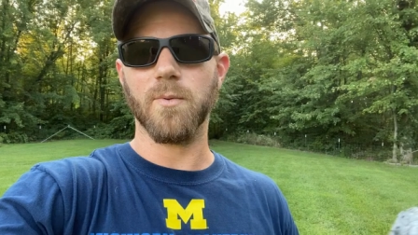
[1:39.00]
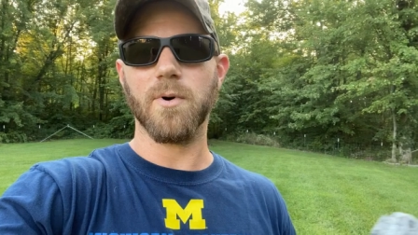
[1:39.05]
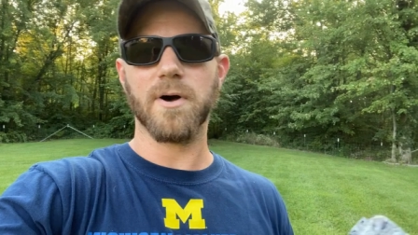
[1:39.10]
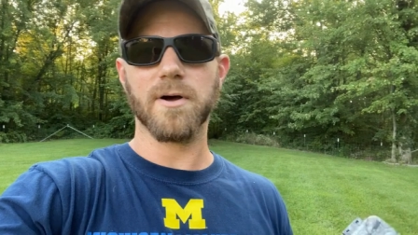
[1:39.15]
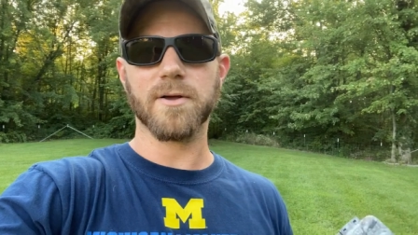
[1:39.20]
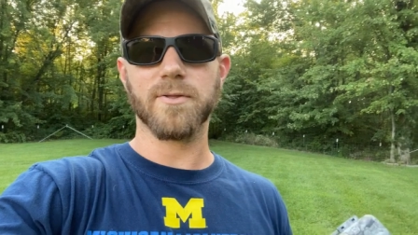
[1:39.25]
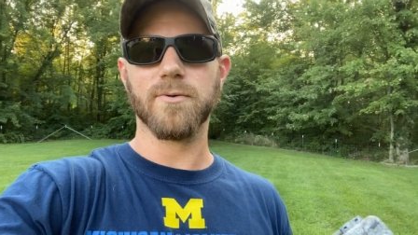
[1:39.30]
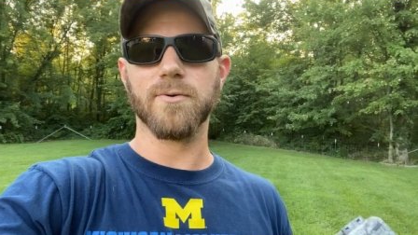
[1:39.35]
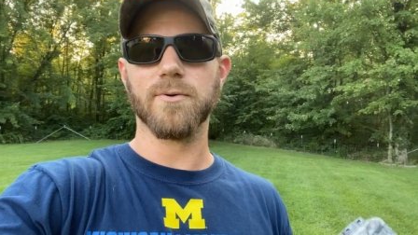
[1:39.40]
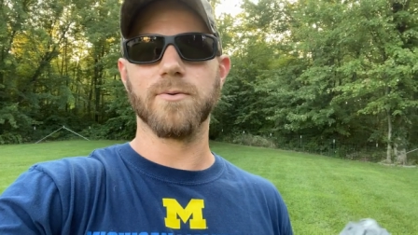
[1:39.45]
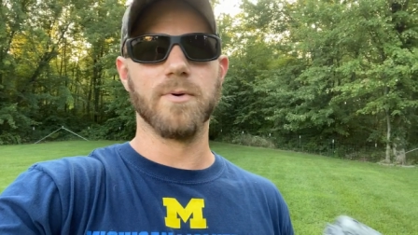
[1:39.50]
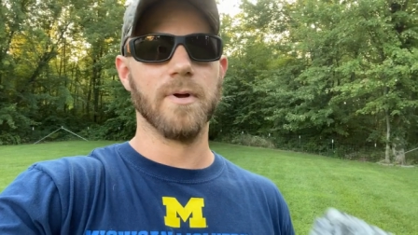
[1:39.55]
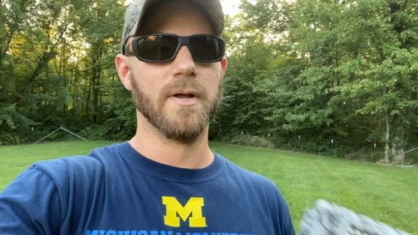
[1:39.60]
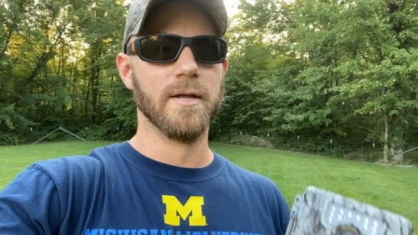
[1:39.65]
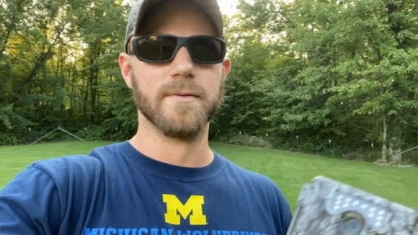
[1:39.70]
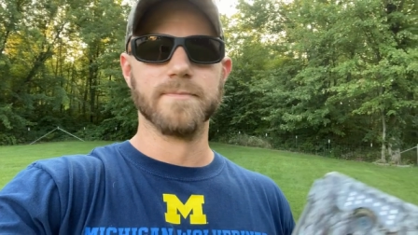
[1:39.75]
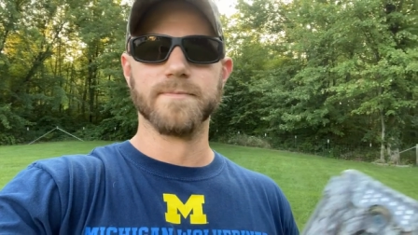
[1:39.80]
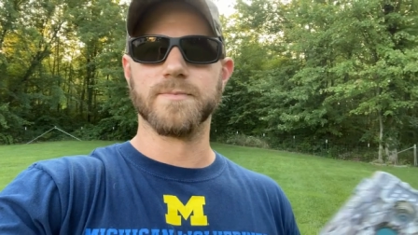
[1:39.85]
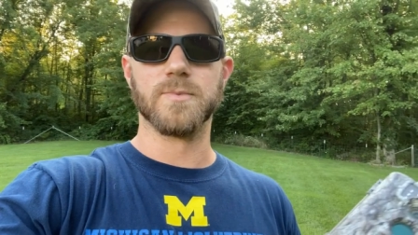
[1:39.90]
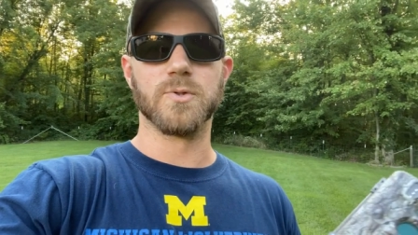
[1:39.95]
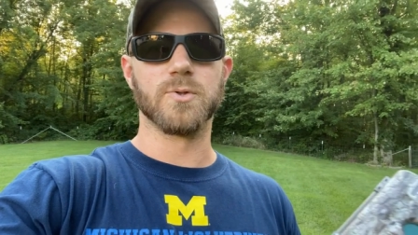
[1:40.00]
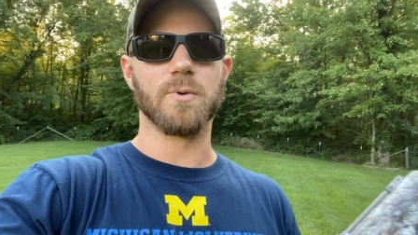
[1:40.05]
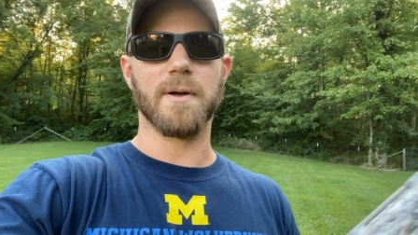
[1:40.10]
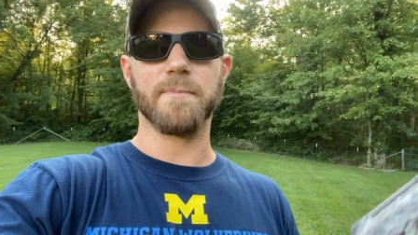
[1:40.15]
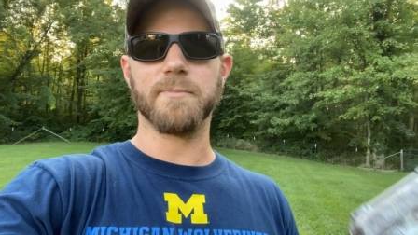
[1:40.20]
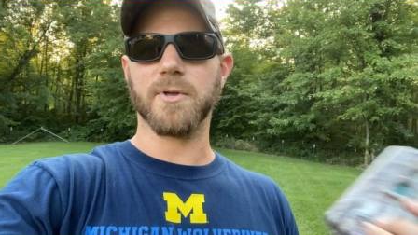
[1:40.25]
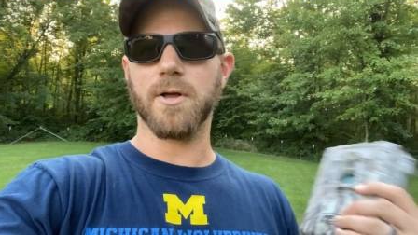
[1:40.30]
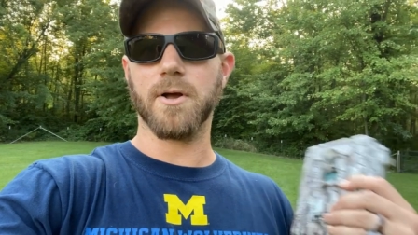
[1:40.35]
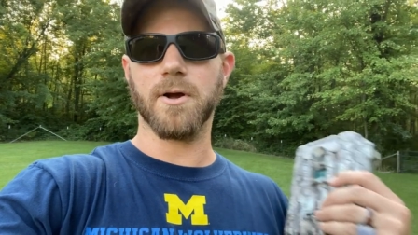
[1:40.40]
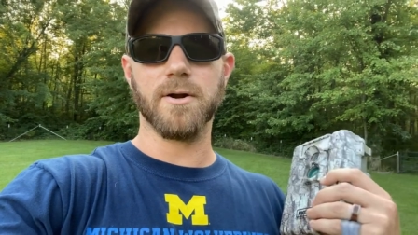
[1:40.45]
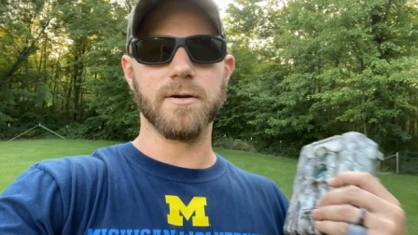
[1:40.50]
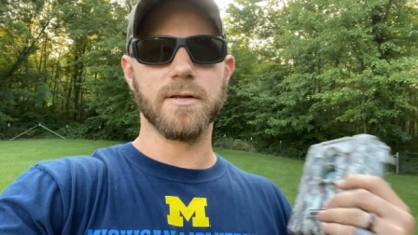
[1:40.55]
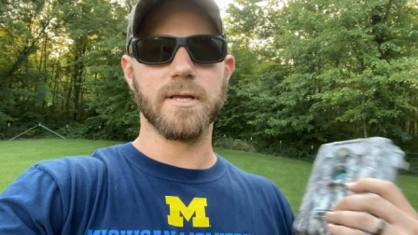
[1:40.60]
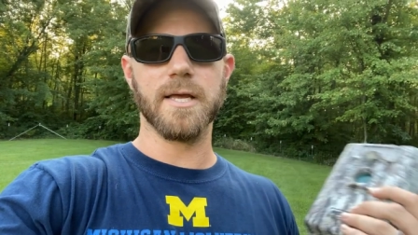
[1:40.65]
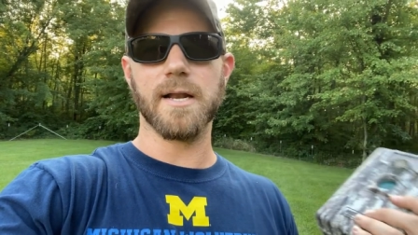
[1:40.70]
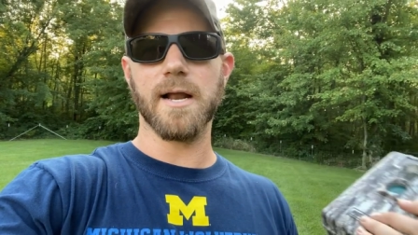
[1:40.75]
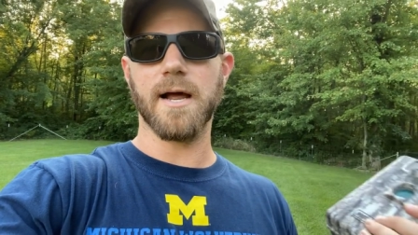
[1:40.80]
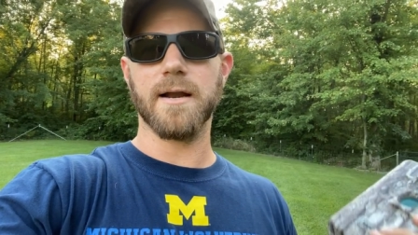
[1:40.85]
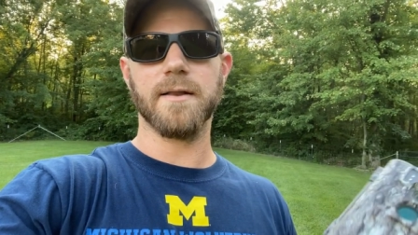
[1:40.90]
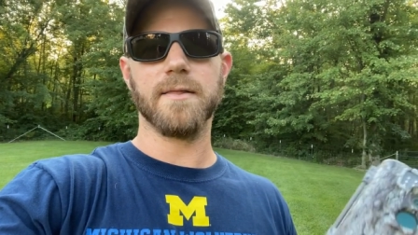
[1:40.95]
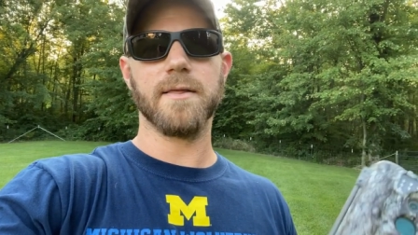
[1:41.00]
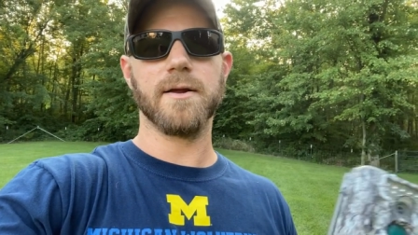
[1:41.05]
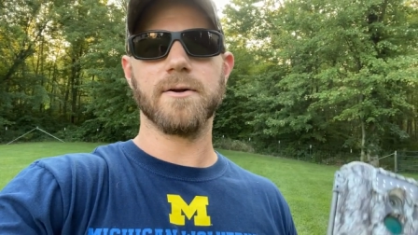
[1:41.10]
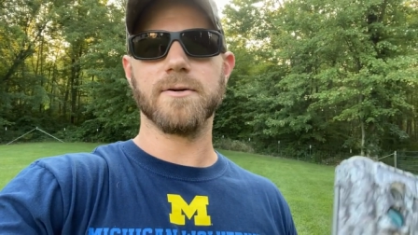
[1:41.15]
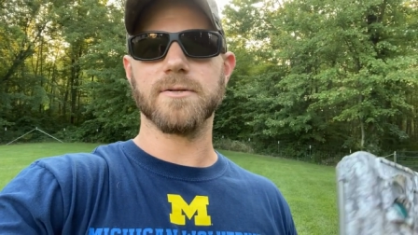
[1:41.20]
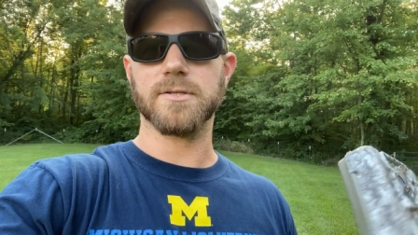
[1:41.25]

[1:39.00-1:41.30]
walk through, swap the card, get out of there.